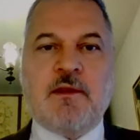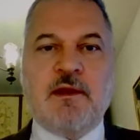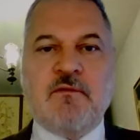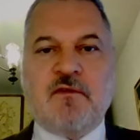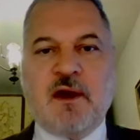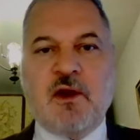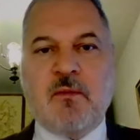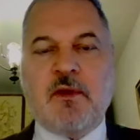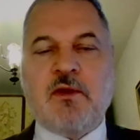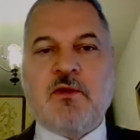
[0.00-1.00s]
The
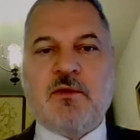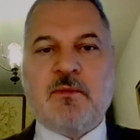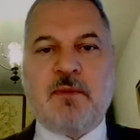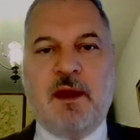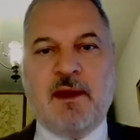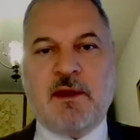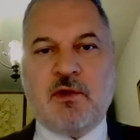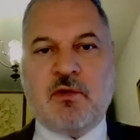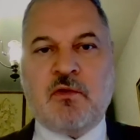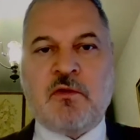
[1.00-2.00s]
environment, planet
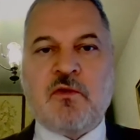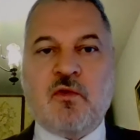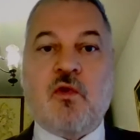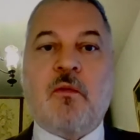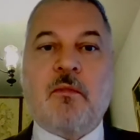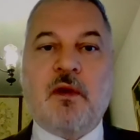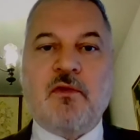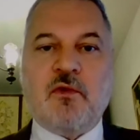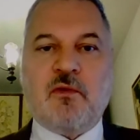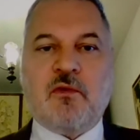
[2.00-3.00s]
Earth, or
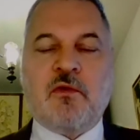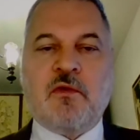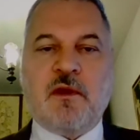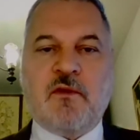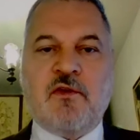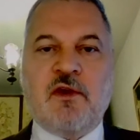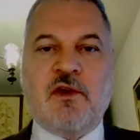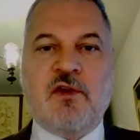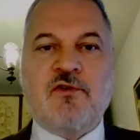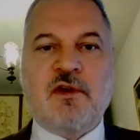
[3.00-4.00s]
Mother Earth, as the
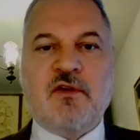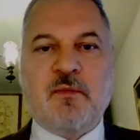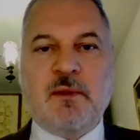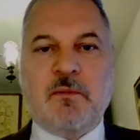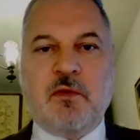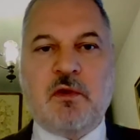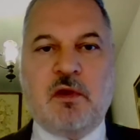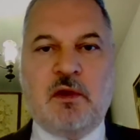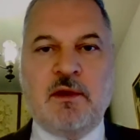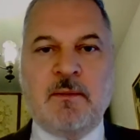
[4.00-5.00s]
indigenous people
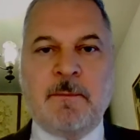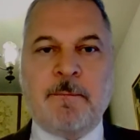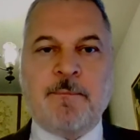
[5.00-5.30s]
called it,